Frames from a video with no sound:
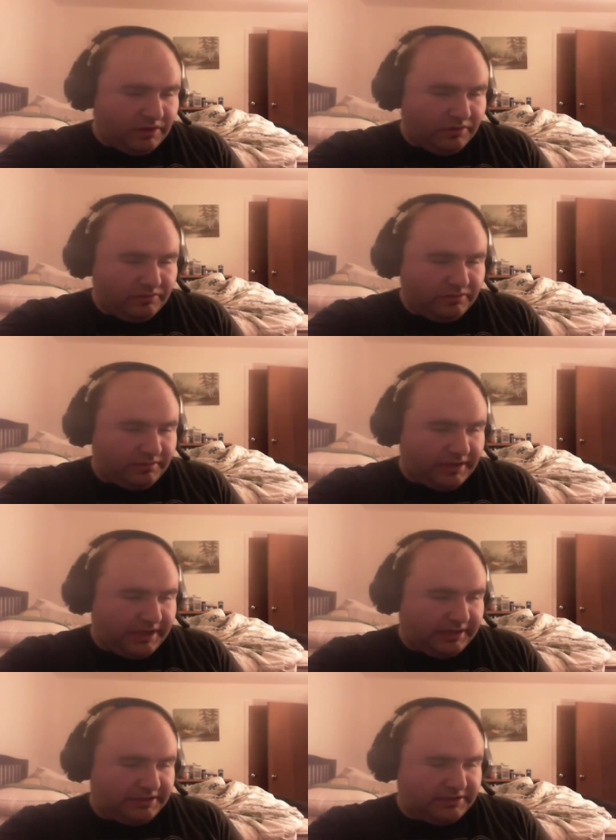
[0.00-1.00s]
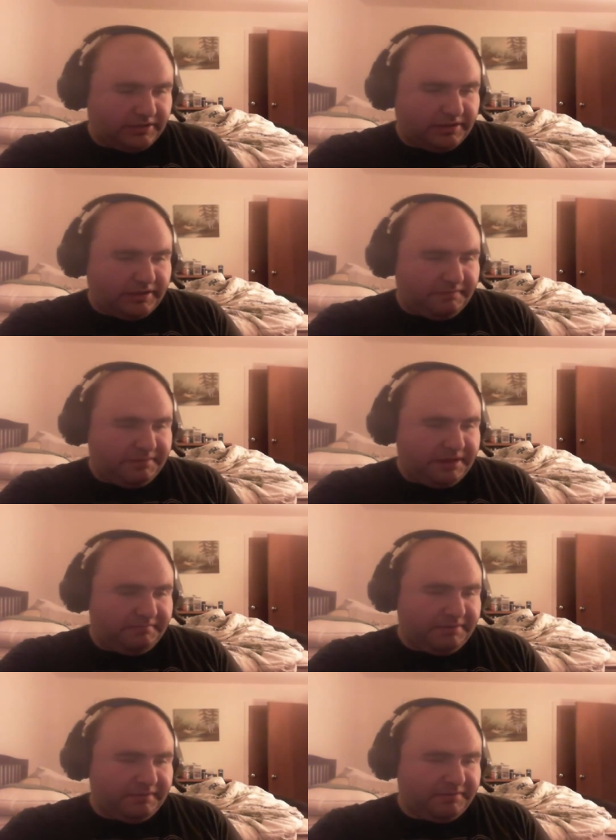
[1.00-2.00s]
Whoa, okay, I just saw like a
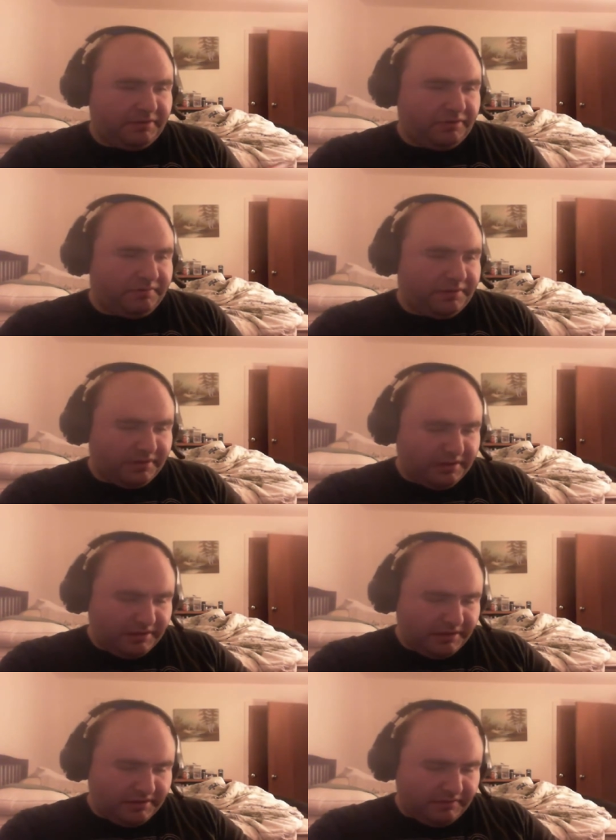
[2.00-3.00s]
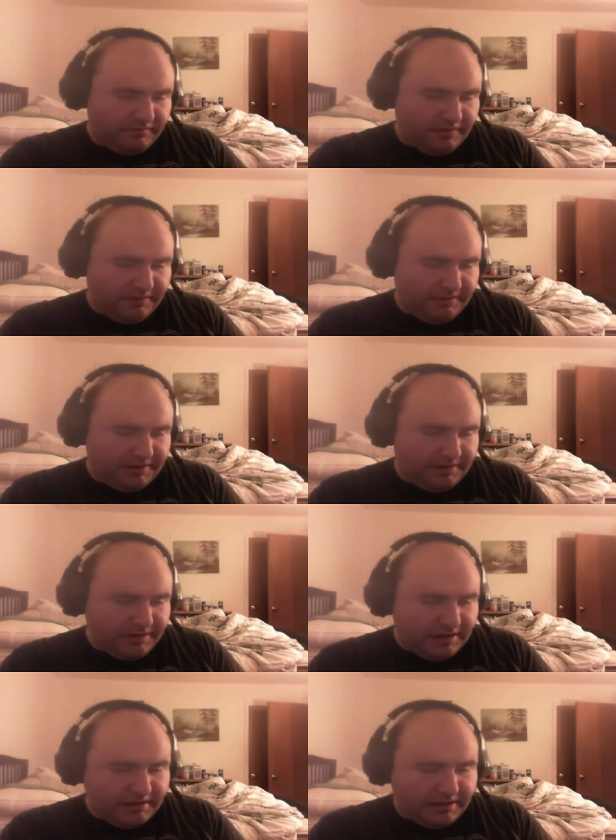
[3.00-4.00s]
pin pop there open. Very
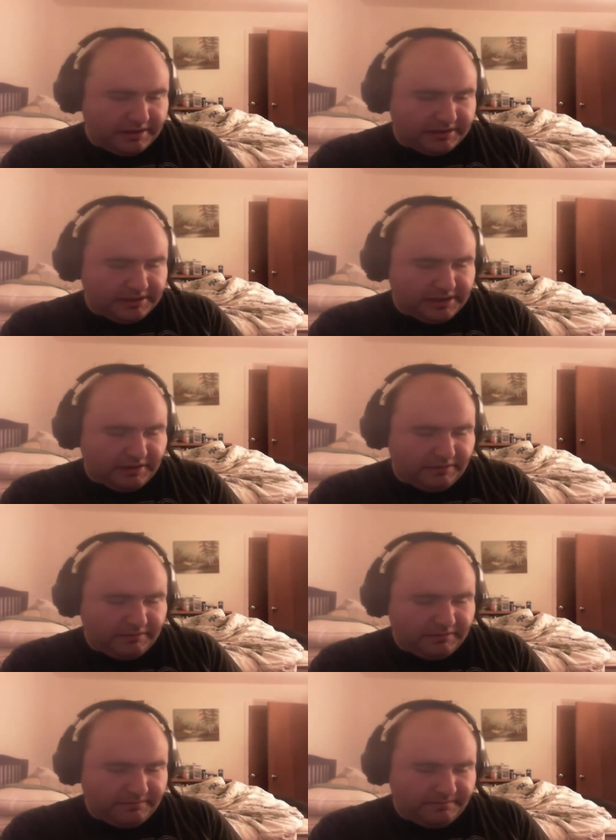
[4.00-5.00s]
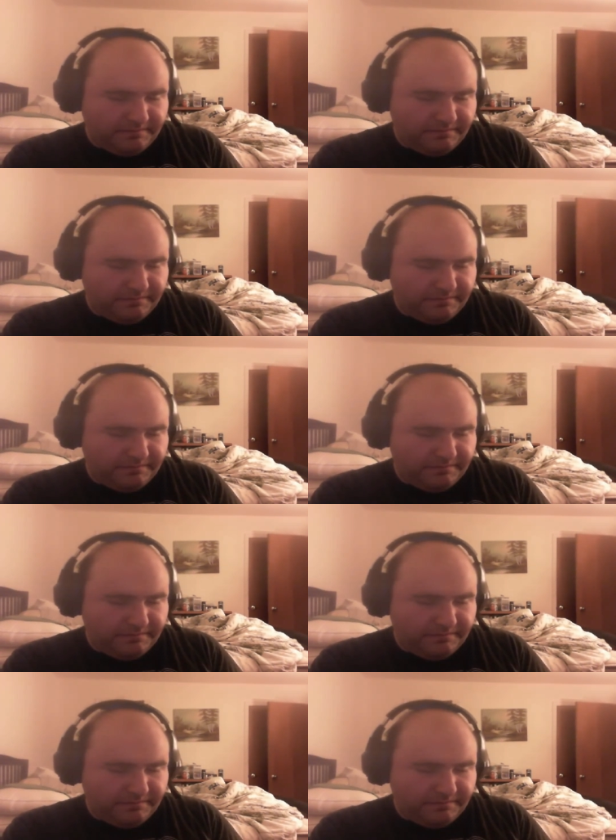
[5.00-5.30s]
weird. Alright, so...